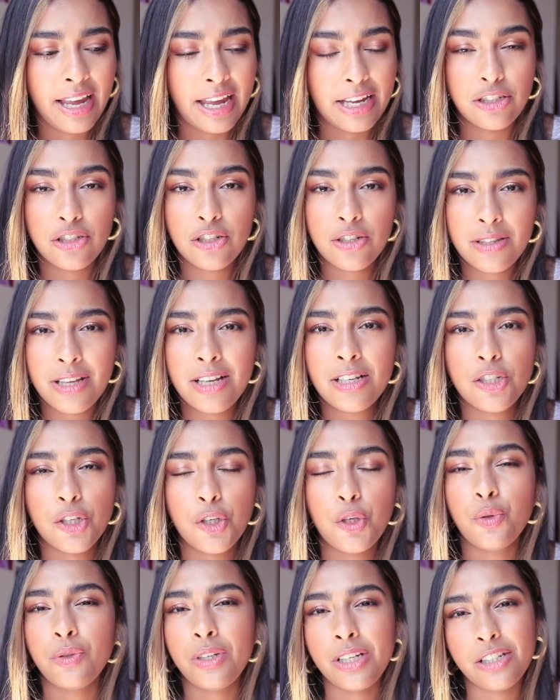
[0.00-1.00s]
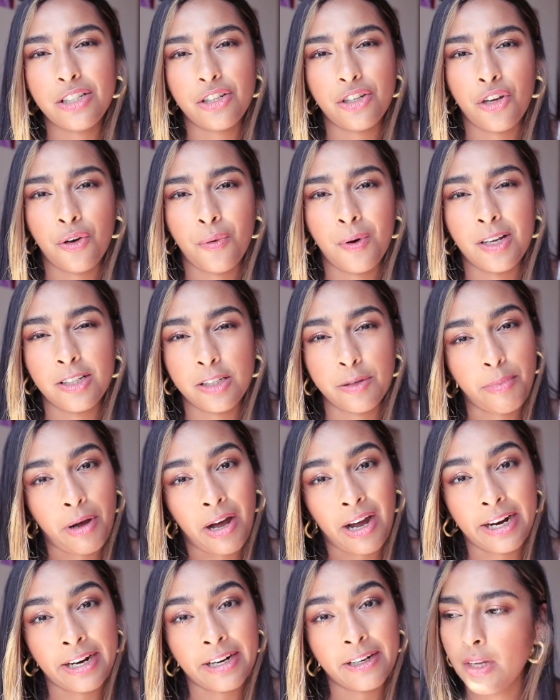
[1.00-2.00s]
It's just things that you need to know as a
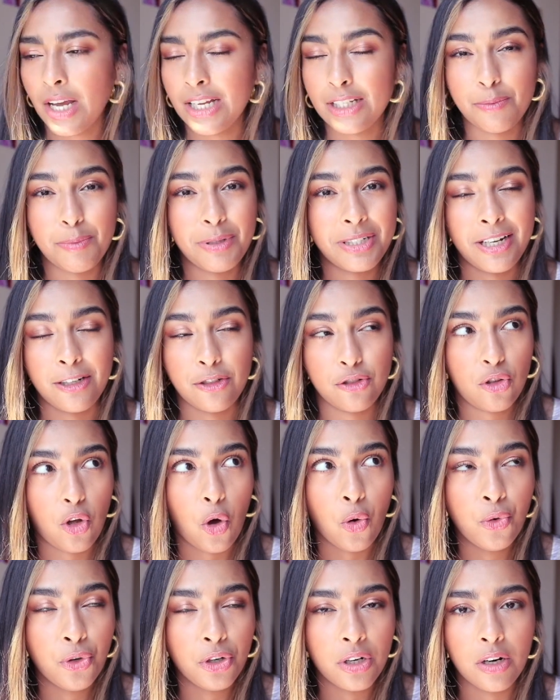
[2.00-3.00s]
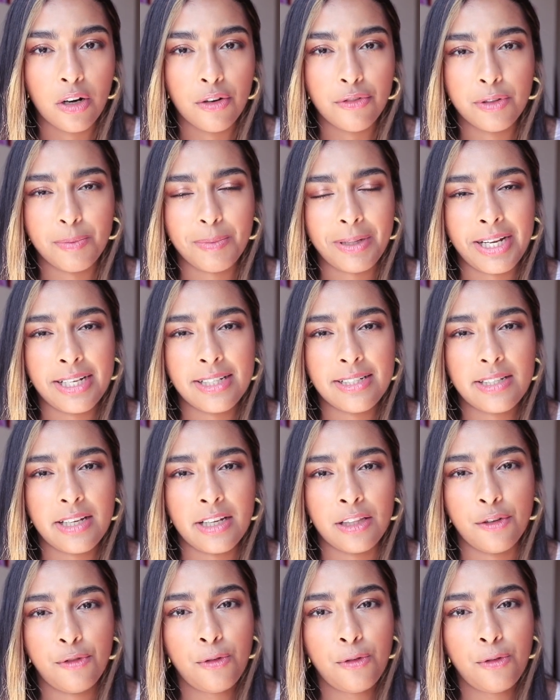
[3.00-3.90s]
buyer, as a potential owner of the place in the